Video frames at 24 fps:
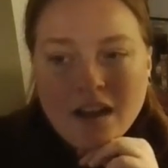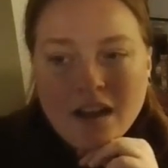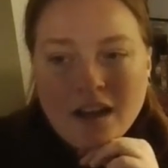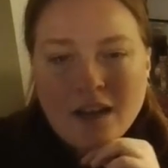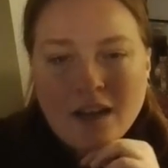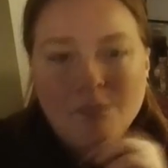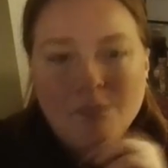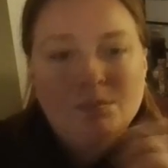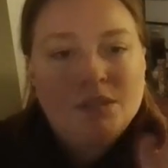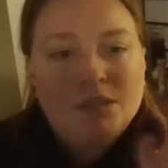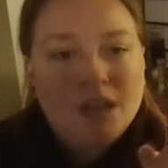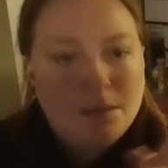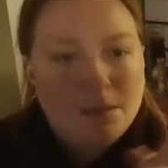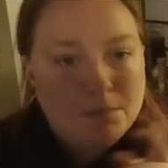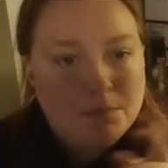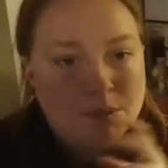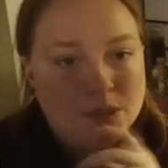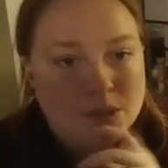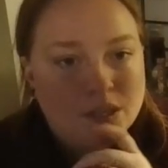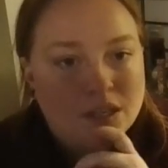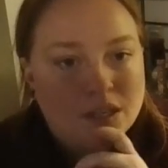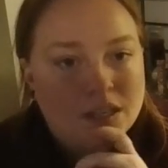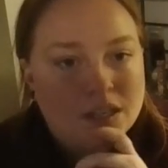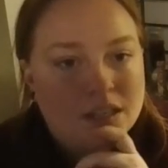
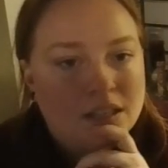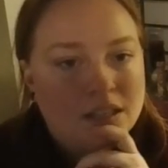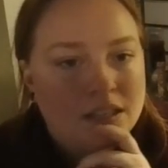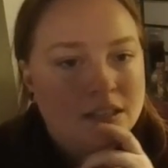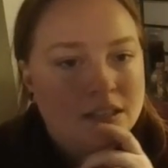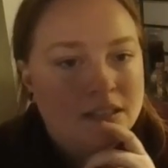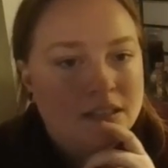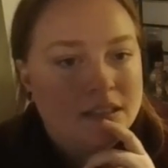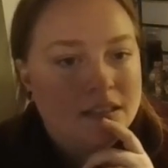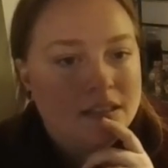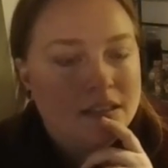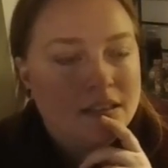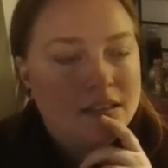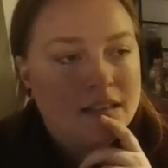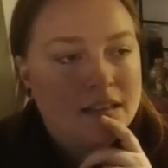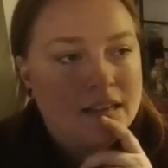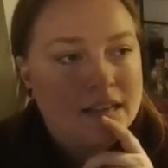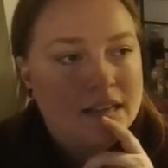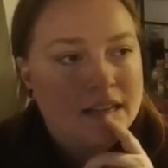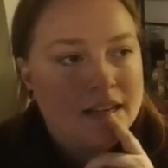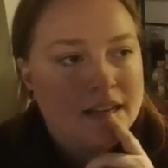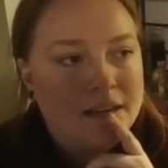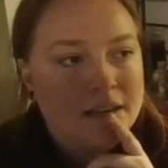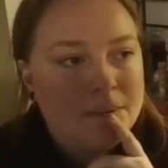Tumblr,
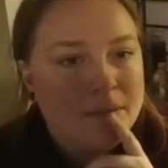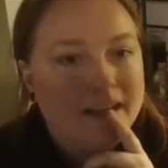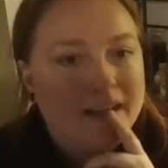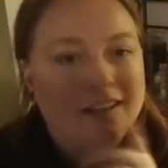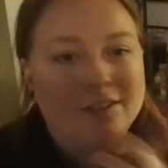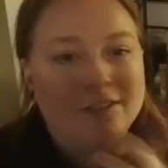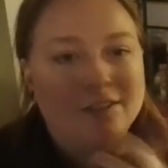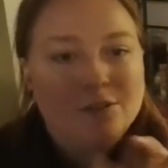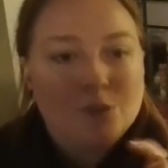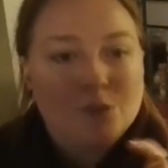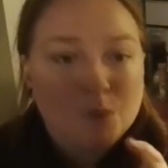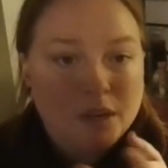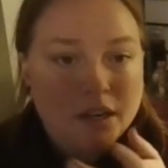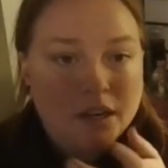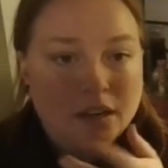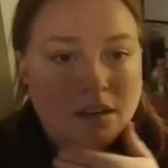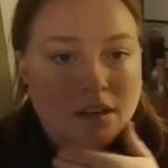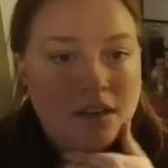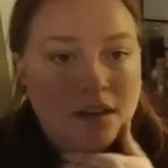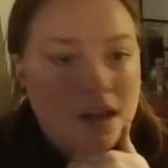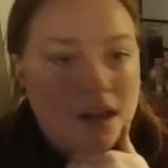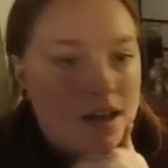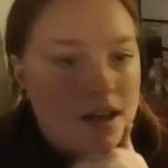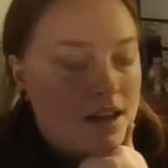and
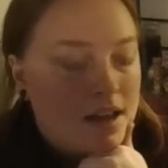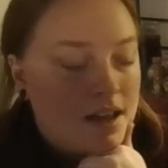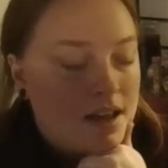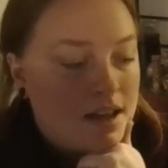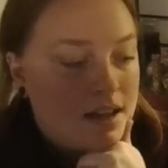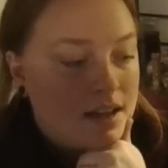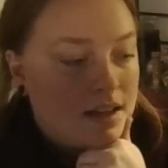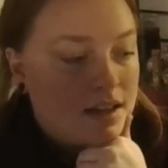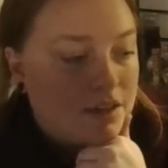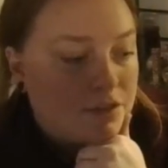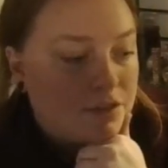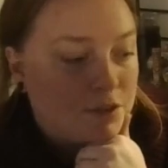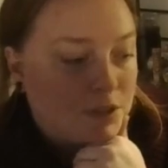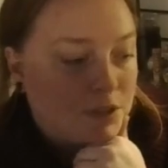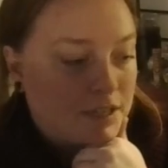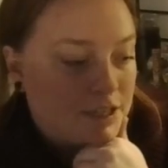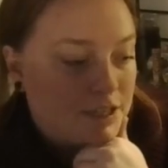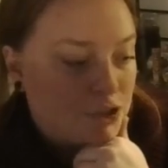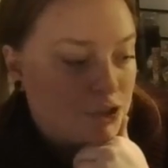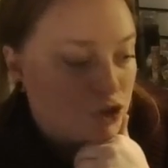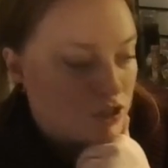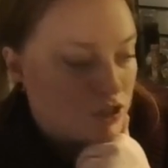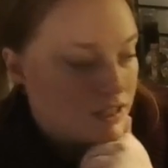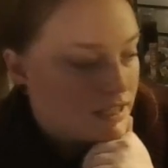Twitter, if you're
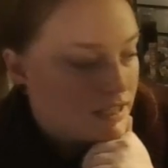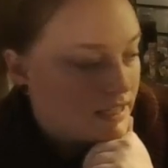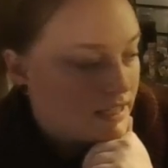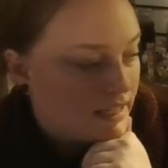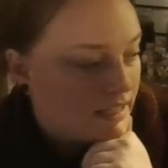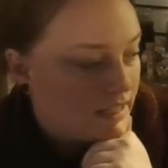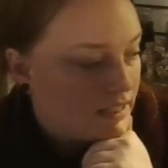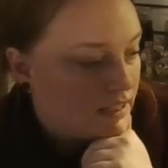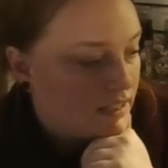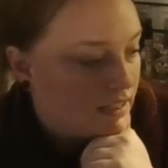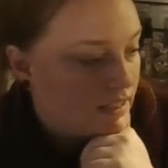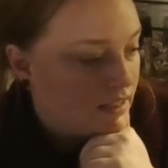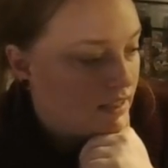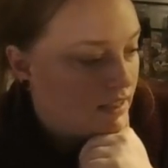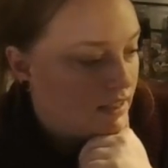interested.